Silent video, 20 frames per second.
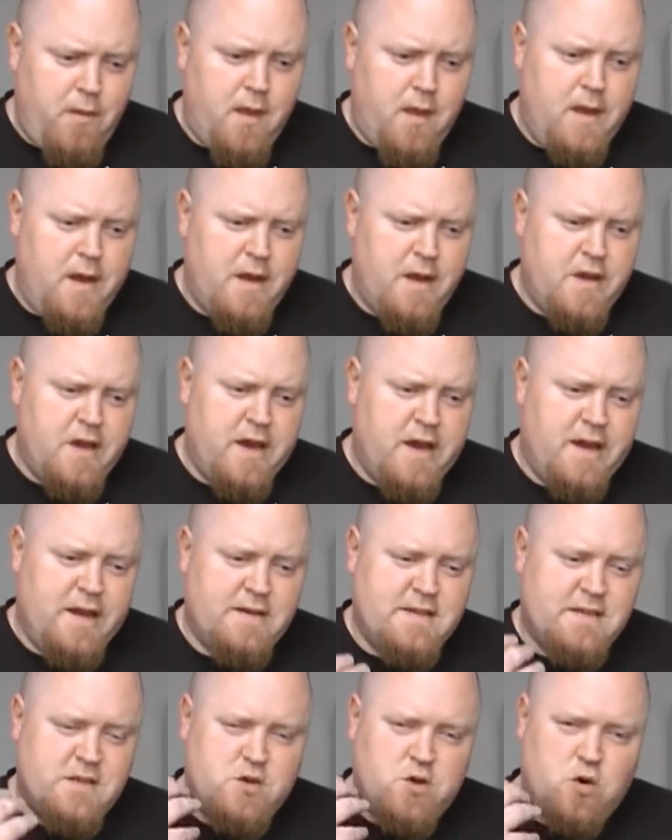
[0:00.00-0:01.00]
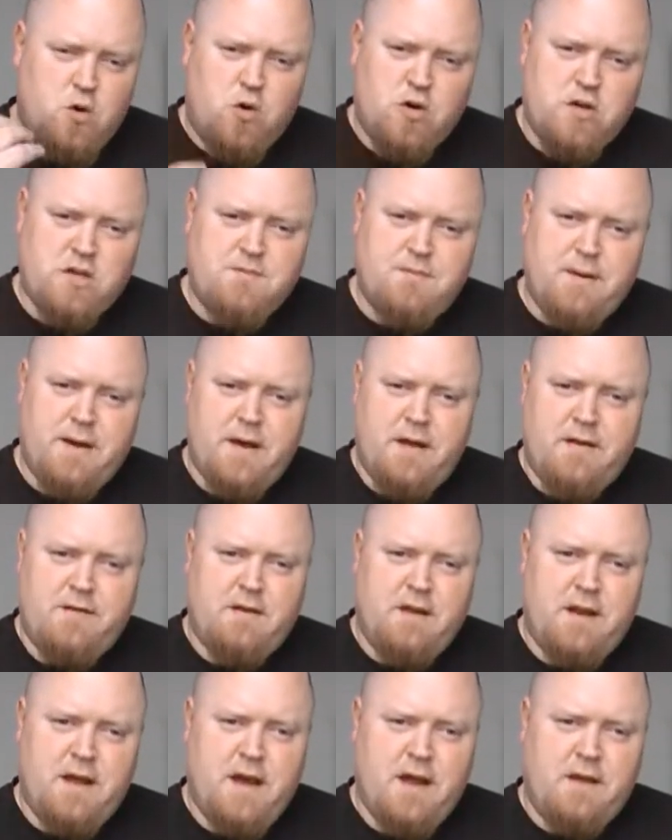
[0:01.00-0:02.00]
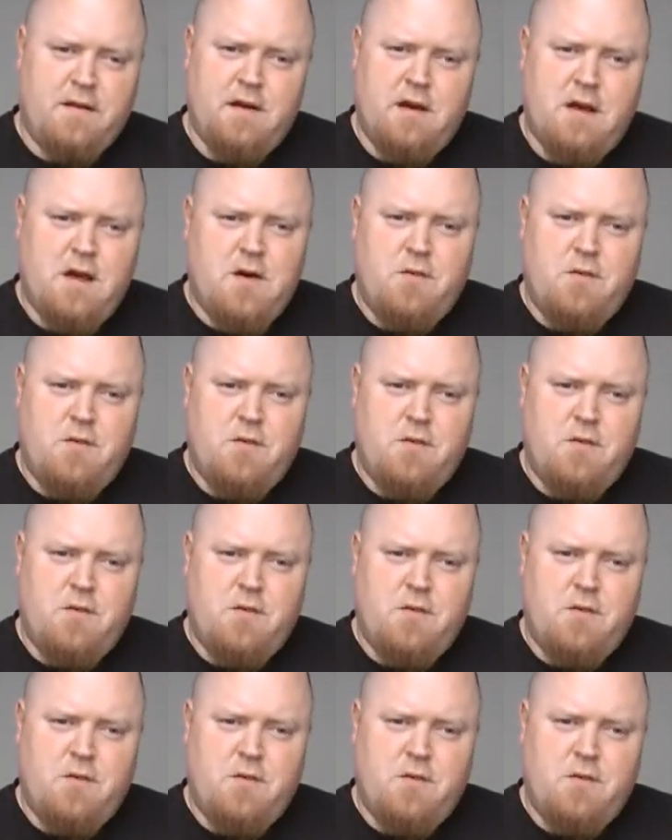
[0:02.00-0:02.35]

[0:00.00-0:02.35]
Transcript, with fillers: And then you get this gorgeous bitterness at the end,